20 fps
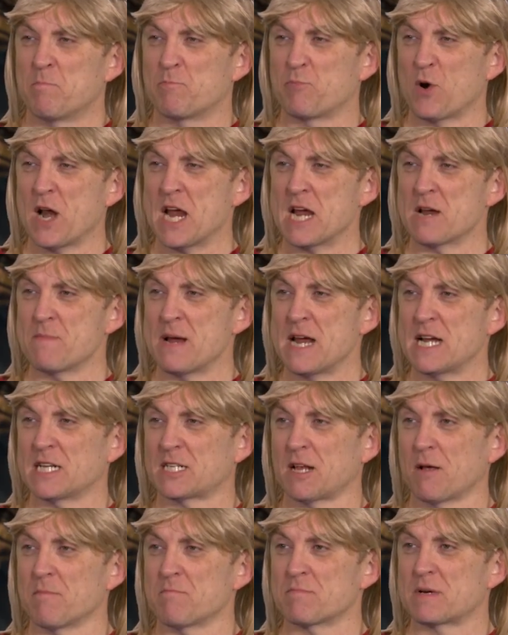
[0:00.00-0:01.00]
Bring me
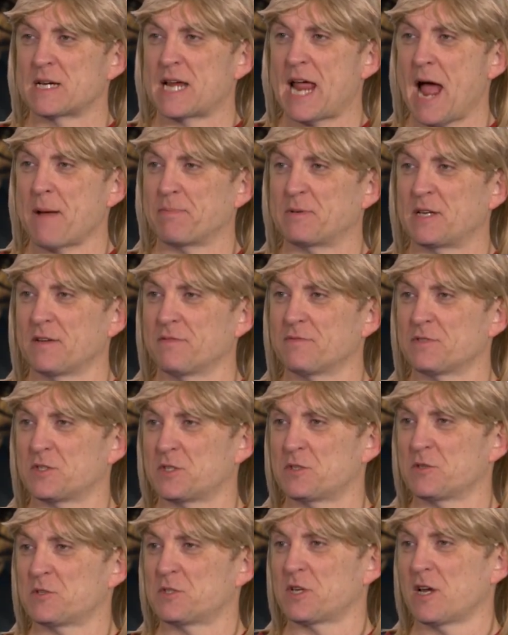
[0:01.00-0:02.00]
some captives
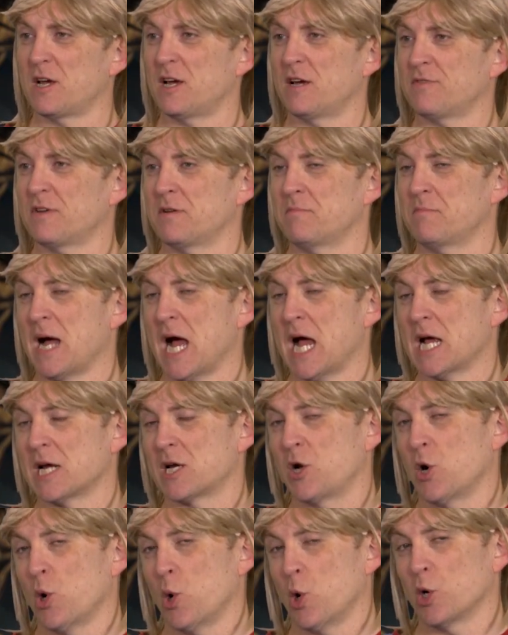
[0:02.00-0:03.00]
to serve in my
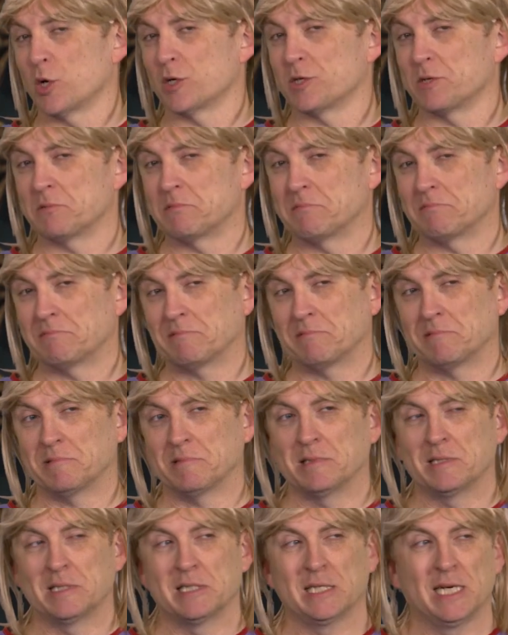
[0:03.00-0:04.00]
court.
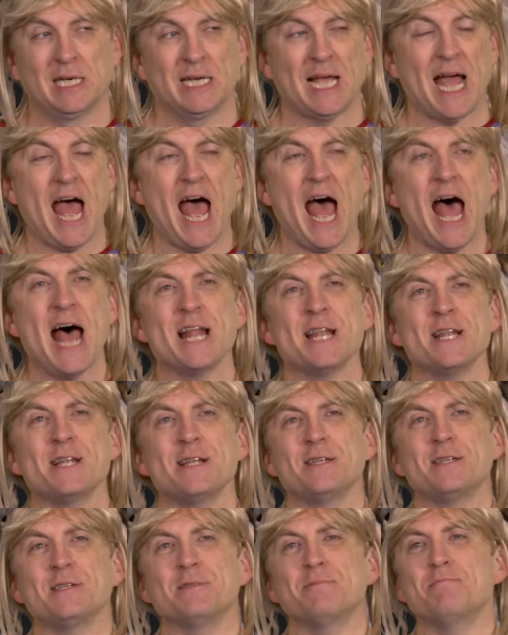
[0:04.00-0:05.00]

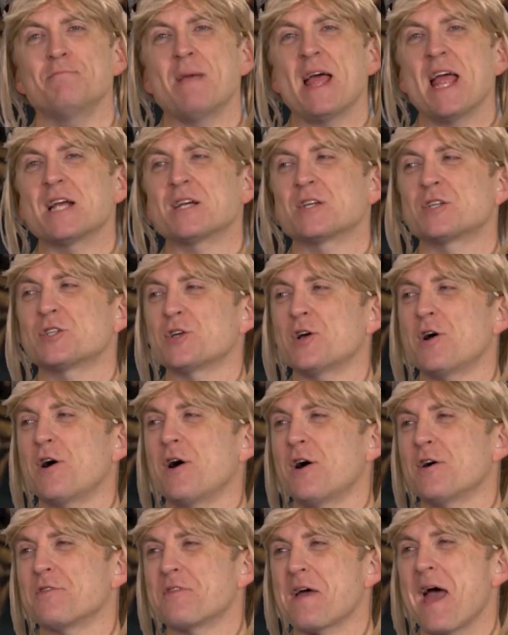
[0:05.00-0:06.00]
And make
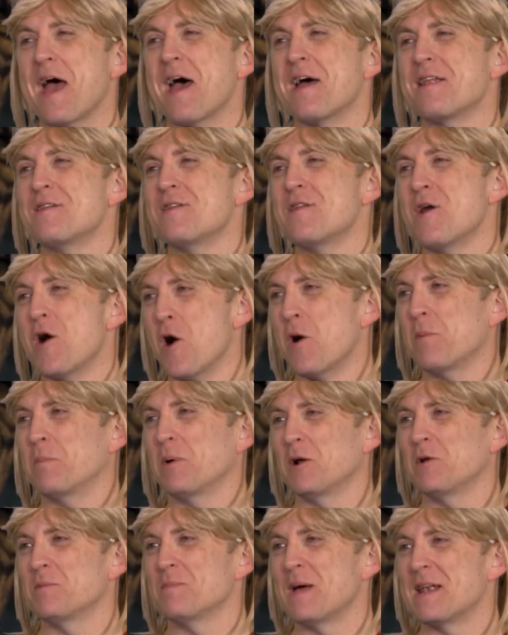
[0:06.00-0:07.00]
sure they're
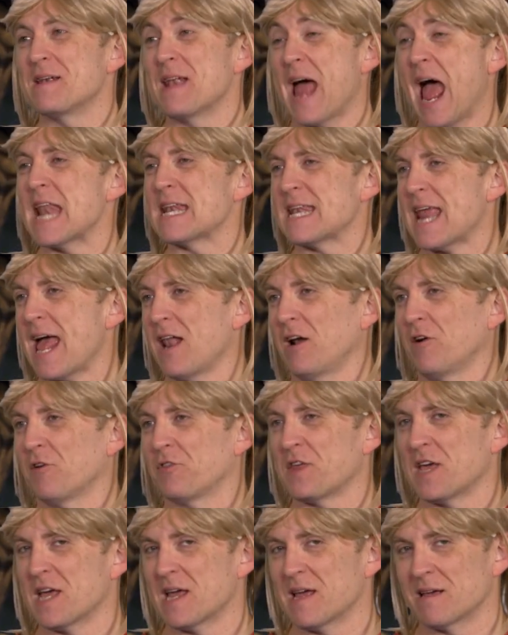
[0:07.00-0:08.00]
noblemen and
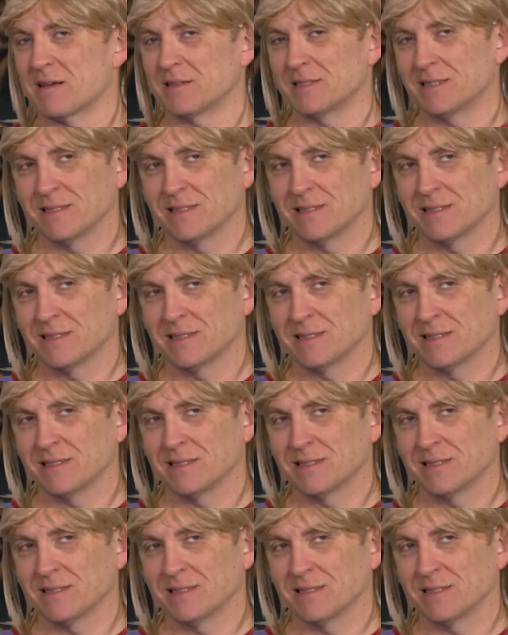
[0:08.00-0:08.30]
healthy.